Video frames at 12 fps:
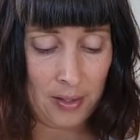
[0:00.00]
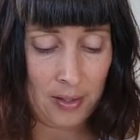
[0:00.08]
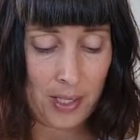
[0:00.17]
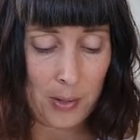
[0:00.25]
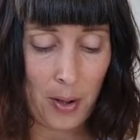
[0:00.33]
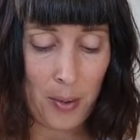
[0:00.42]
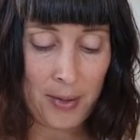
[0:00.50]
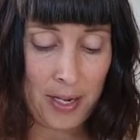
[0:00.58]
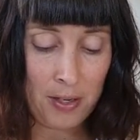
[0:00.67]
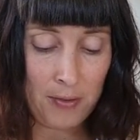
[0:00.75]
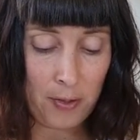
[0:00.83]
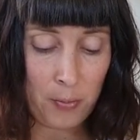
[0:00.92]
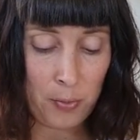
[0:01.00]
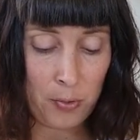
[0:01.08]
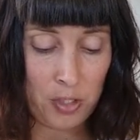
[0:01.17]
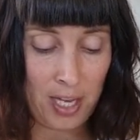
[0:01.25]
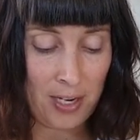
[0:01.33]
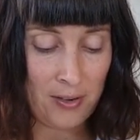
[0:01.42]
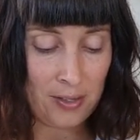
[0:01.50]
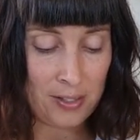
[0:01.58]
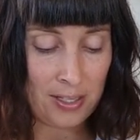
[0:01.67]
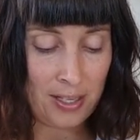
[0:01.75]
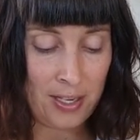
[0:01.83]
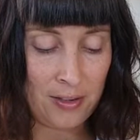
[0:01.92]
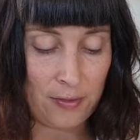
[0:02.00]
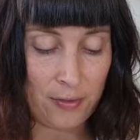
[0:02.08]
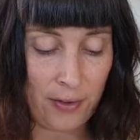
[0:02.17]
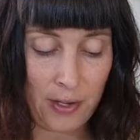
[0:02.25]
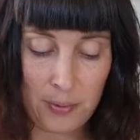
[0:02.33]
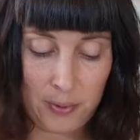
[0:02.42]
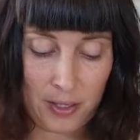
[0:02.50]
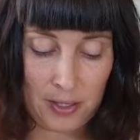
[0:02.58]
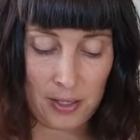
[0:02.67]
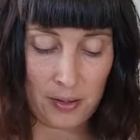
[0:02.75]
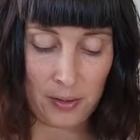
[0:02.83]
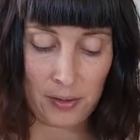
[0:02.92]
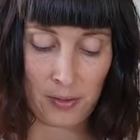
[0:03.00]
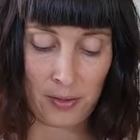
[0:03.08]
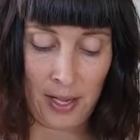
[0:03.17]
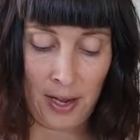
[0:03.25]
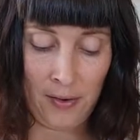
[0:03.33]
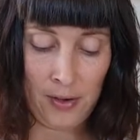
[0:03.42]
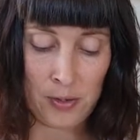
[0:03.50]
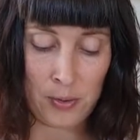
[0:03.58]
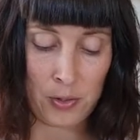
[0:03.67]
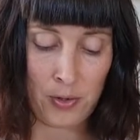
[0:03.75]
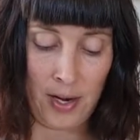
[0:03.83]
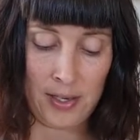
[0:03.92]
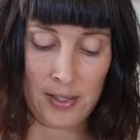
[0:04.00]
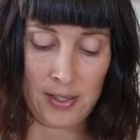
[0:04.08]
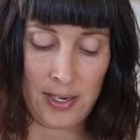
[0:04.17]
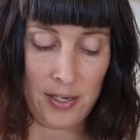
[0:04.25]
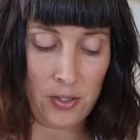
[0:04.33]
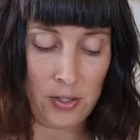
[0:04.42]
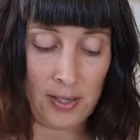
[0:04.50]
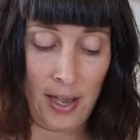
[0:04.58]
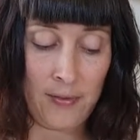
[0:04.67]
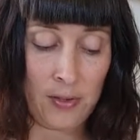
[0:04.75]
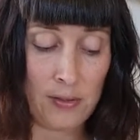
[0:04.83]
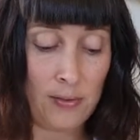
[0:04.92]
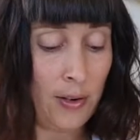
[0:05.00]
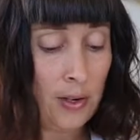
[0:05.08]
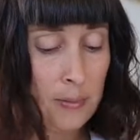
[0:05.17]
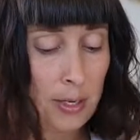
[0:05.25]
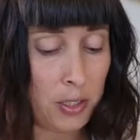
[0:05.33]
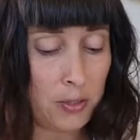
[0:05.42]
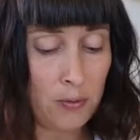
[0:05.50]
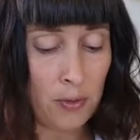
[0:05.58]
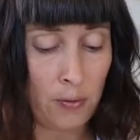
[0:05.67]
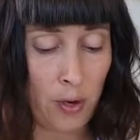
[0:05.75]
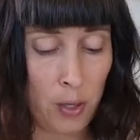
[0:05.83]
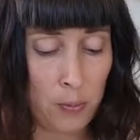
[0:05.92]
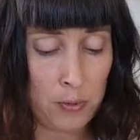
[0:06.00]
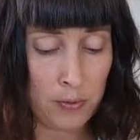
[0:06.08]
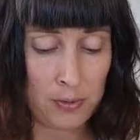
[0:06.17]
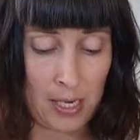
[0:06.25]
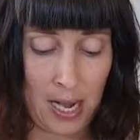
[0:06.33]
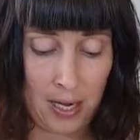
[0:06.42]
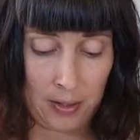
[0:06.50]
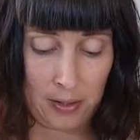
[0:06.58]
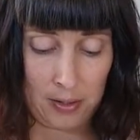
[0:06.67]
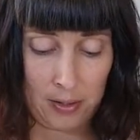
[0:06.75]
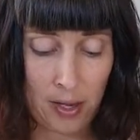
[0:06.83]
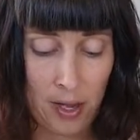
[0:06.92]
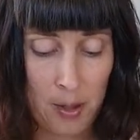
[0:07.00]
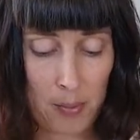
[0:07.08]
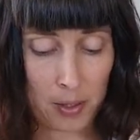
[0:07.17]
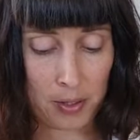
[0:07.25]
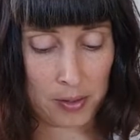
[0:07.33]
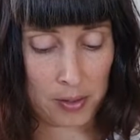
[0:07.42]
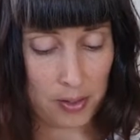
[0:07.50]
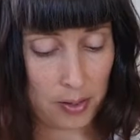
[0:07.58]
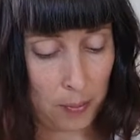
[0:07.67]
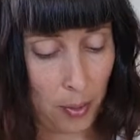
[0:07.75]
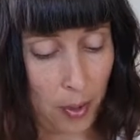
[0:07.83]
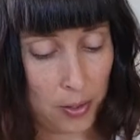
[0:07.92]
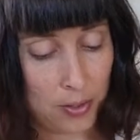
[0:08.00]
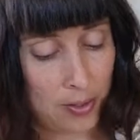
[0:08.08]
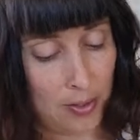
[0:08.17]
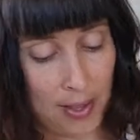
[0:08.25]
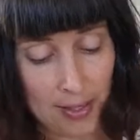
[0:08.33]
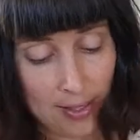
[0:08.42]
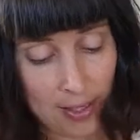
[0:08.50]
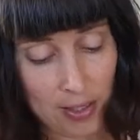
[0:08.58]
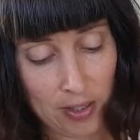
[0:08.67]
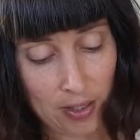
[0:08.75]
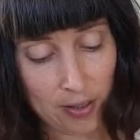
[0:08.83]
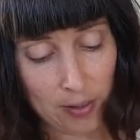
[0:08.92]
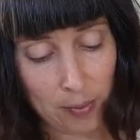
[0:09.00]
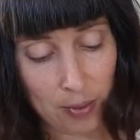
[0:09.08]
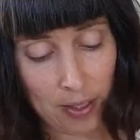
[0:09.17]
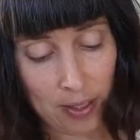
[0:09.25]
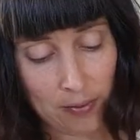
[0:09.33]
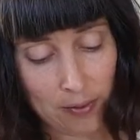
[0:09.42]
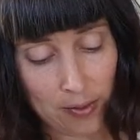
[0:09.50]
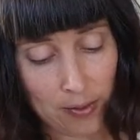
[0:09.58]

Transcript: While many of them will generously and frequently tell you that the error you are trying to teach savours very much of the realms of darkness because it is opposed to their teachings and beliefs,